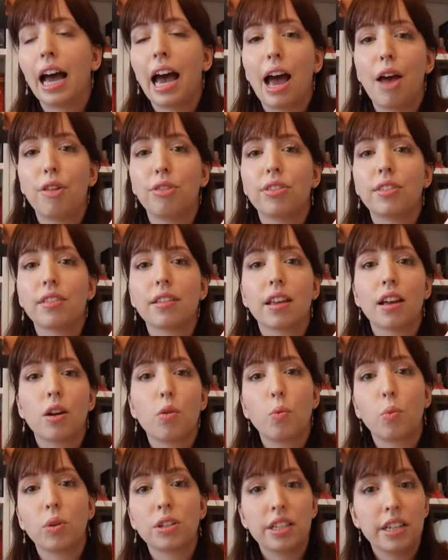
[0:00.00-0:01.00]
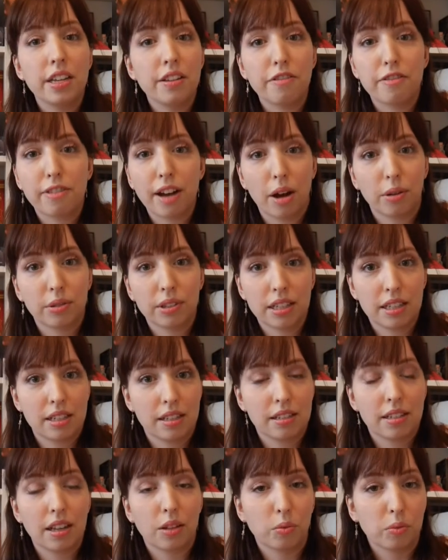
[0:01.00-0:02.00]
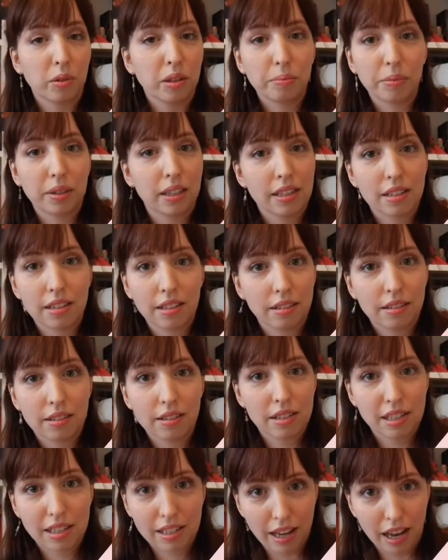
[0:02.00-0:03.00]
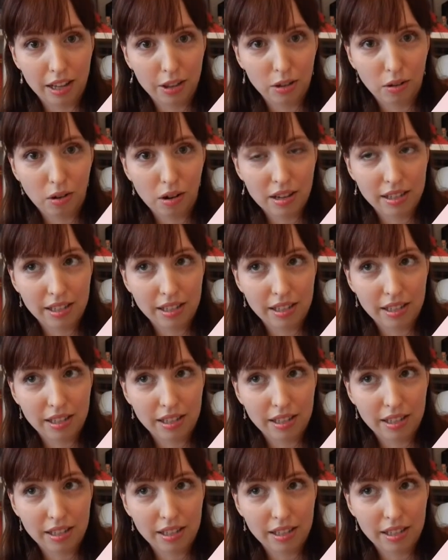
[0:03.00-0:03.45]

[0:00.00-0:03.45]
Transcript: And what he found is that women said